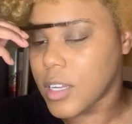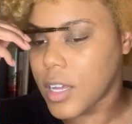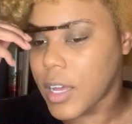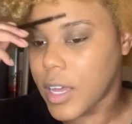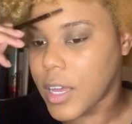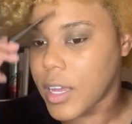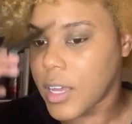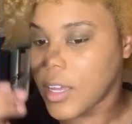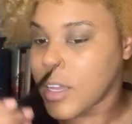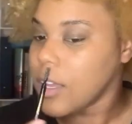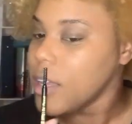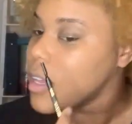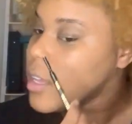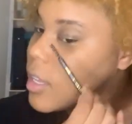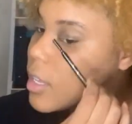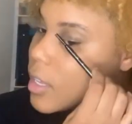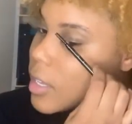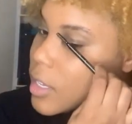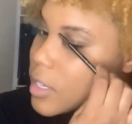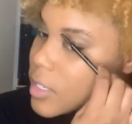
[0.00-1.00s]
a
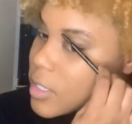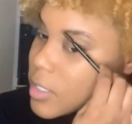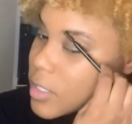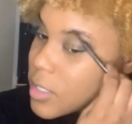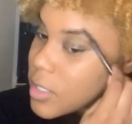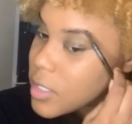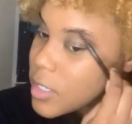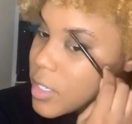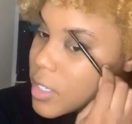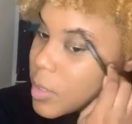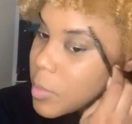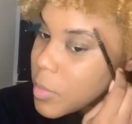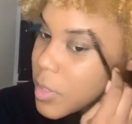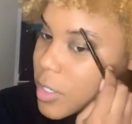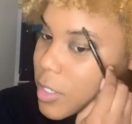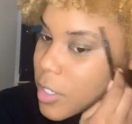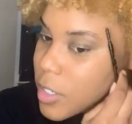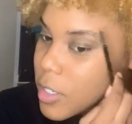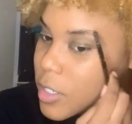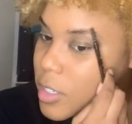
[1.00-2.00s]

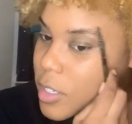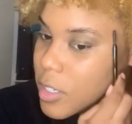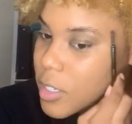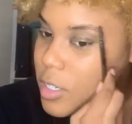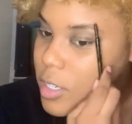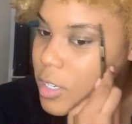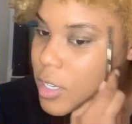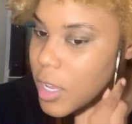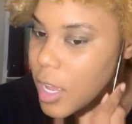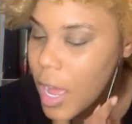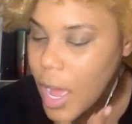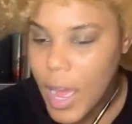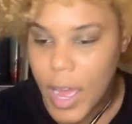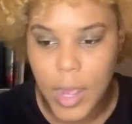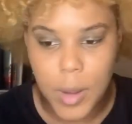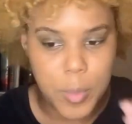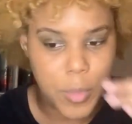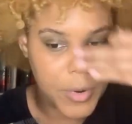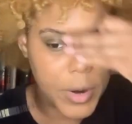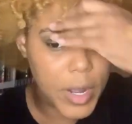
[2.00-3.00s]
slimmer
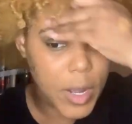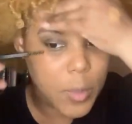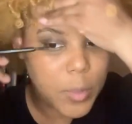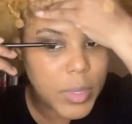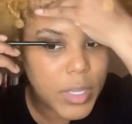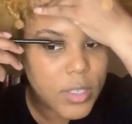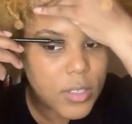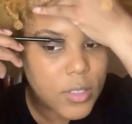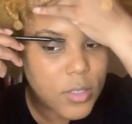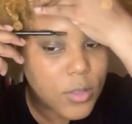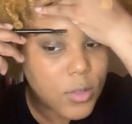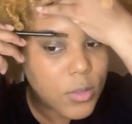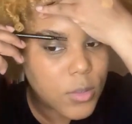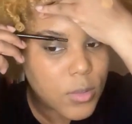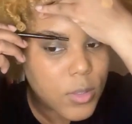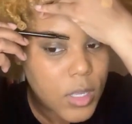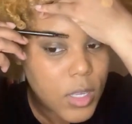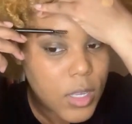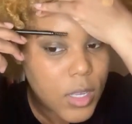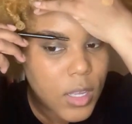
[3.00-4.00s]
eyebrow pencil,
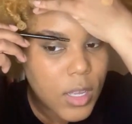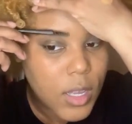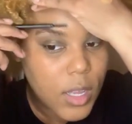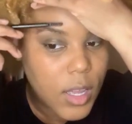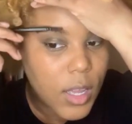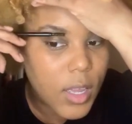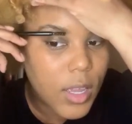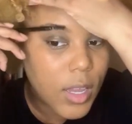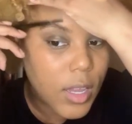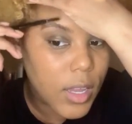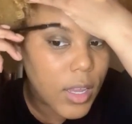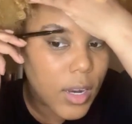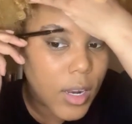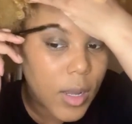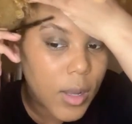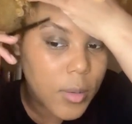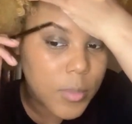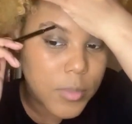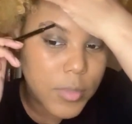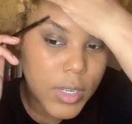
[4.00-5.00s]
and
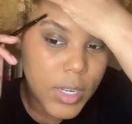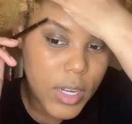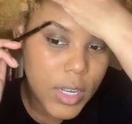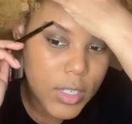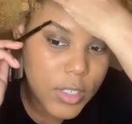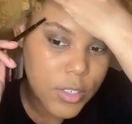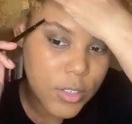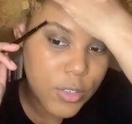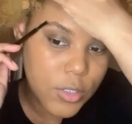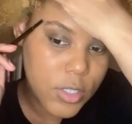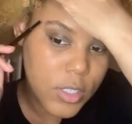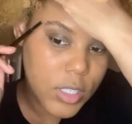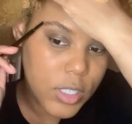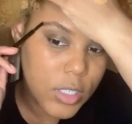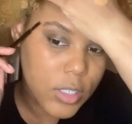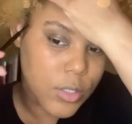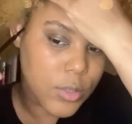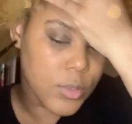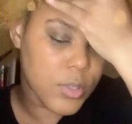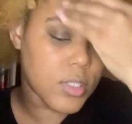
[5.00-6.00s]
I'm not usually
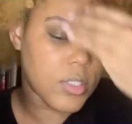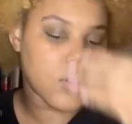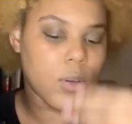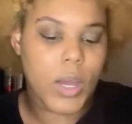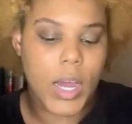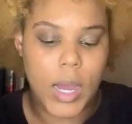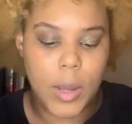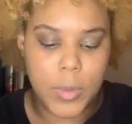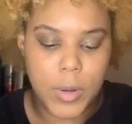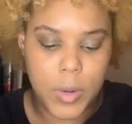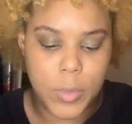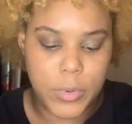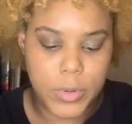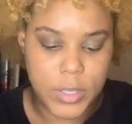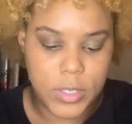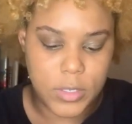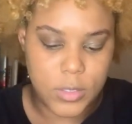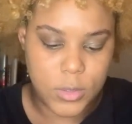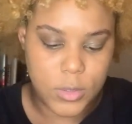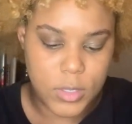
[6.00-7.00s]
used to eyebrow
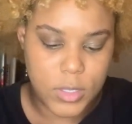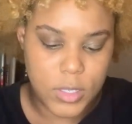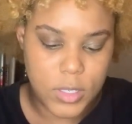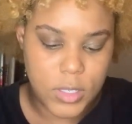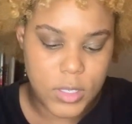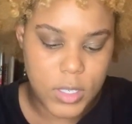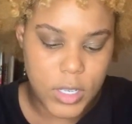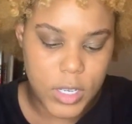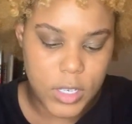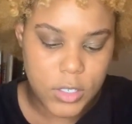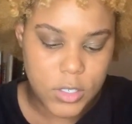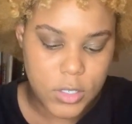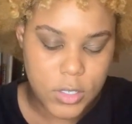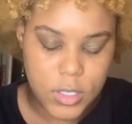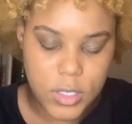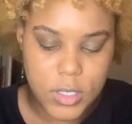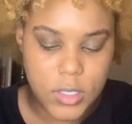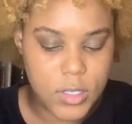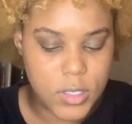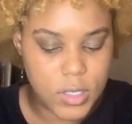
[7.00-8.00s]
pencils this
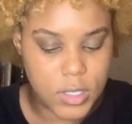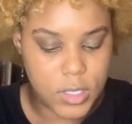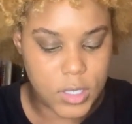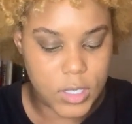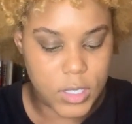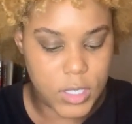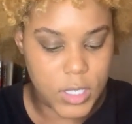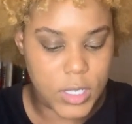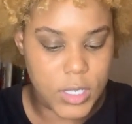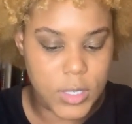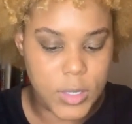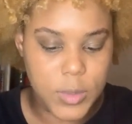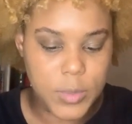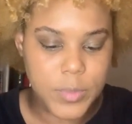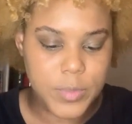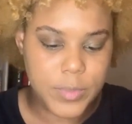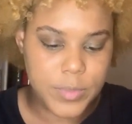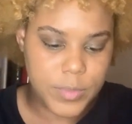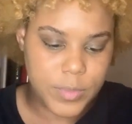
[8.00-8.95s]
actually slim,